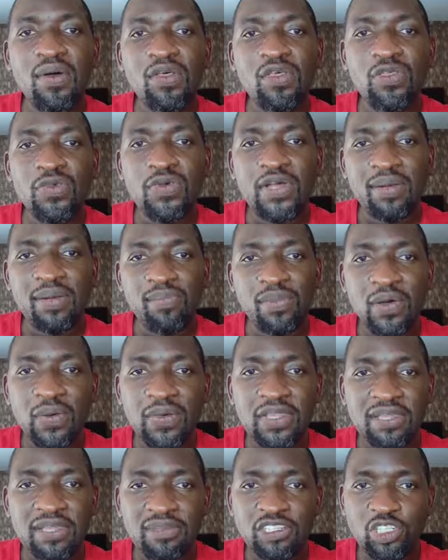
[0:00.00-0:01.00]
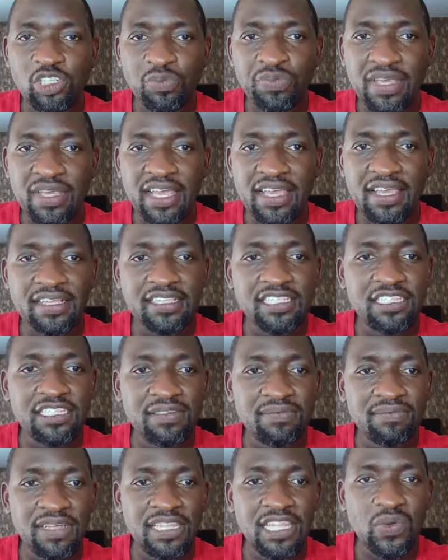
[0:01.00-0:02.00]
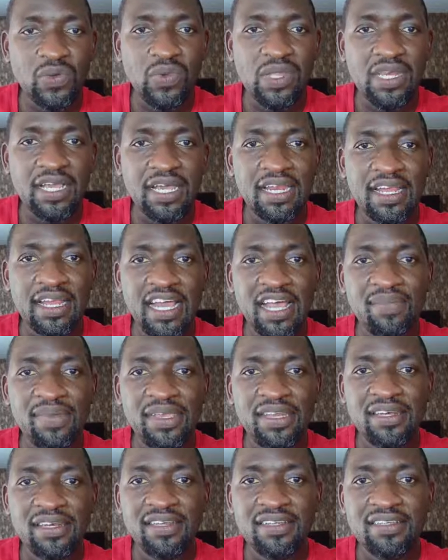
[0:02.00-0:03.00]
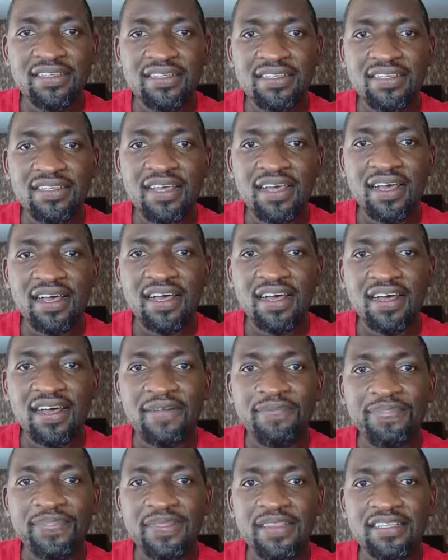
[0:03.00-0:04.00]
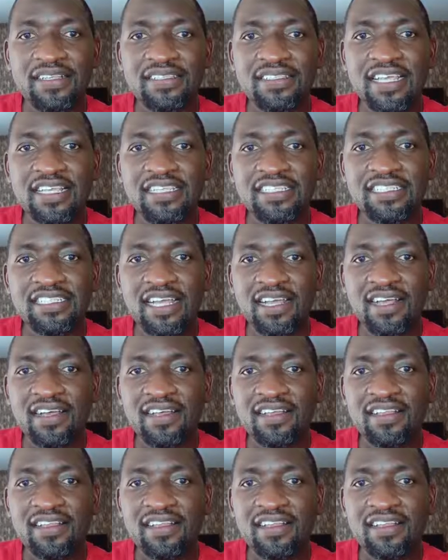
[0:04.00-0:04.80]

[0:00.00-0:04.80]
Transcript: You can block with the bishop here, yes, but the queen can come in, say check.